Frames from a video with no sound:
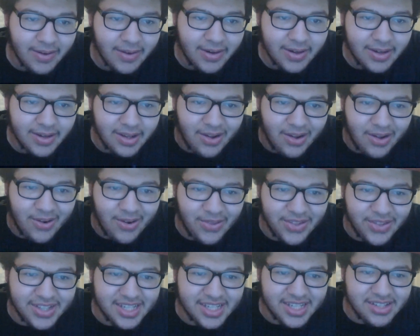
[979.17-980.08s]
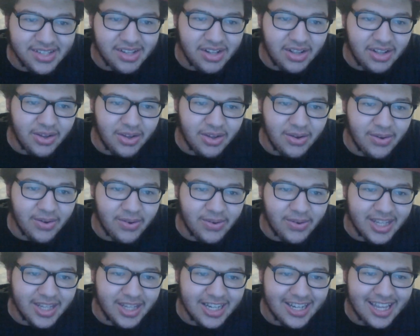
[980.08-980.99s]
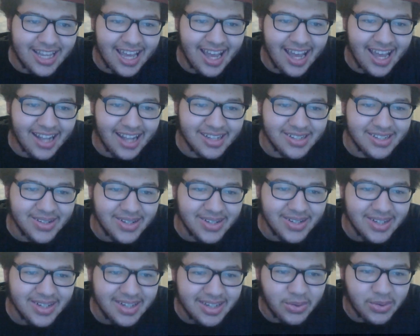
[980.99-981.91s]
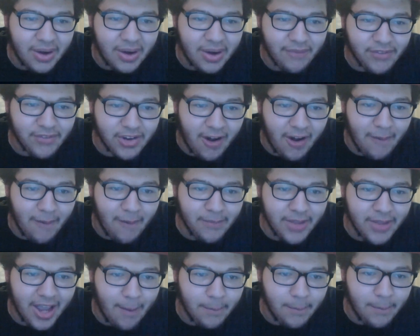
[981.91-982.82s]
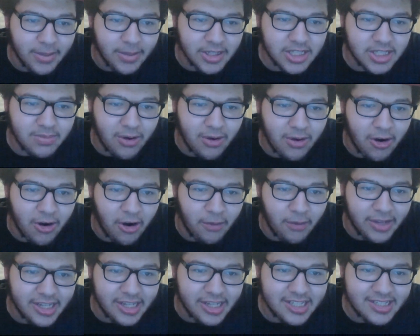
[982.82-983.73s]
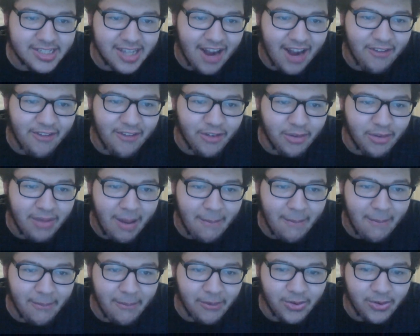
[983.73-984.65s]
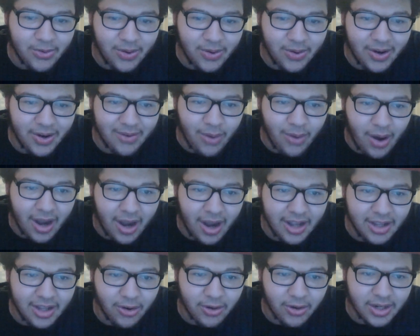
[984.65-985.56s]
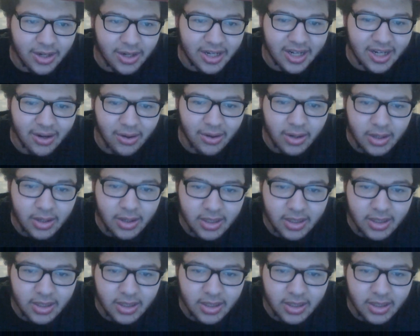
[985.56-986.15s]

No, this isn't you. You can't. You have to calm down. Be smart. Be safe. Remember who, why you're here.